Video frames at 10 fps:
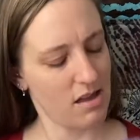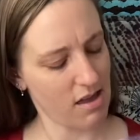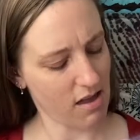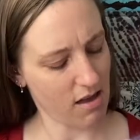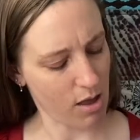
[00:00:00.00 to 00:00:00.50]

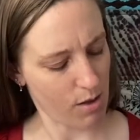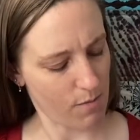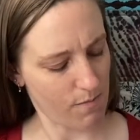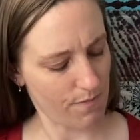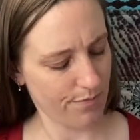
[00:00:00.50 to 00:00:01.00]

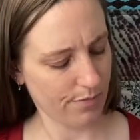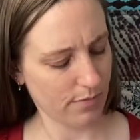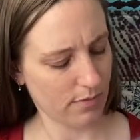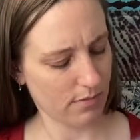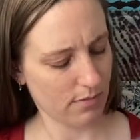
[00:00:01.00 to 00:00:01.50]
Um,
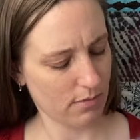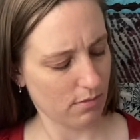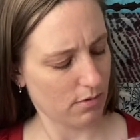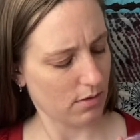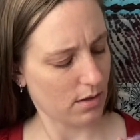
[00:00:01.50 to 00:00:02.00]

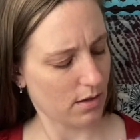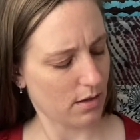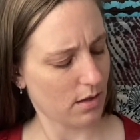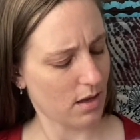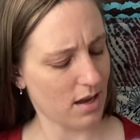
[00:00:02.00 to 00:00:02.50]

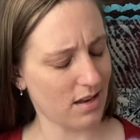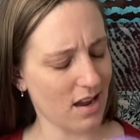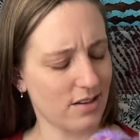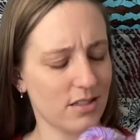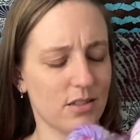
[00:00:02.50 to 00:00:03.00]
I,
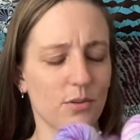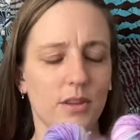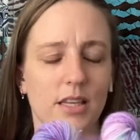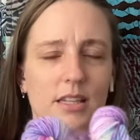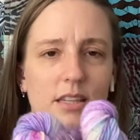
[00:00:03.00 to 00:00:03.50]
I just don't
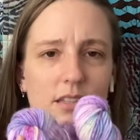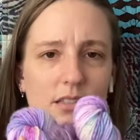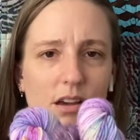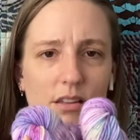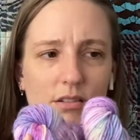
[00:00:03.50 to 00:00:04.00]
think that this
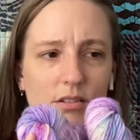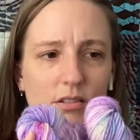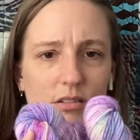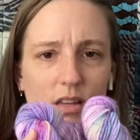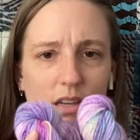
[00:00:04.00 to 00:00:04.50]

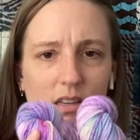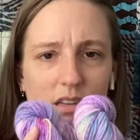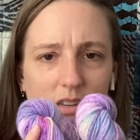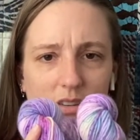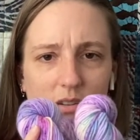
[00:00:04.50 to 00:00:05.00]
color like